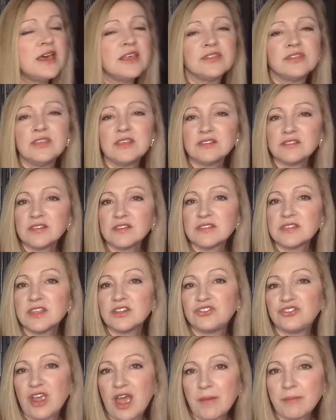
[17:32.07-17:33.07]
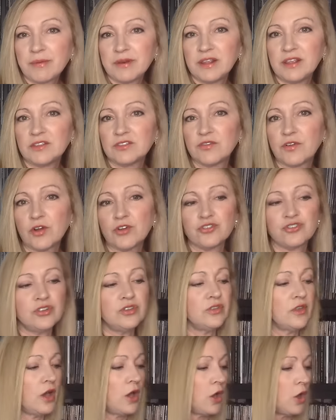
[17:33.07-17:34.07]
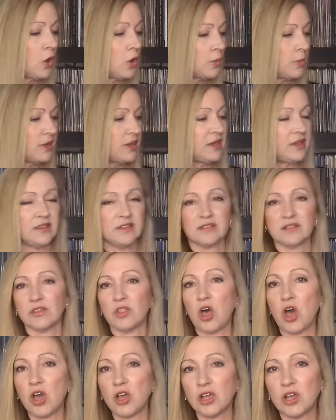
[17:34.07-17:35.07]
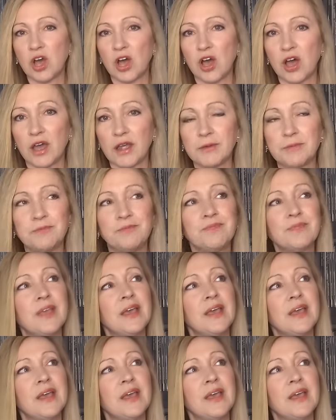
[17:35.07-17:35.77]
This is the Japanese version. The Obi is long gone.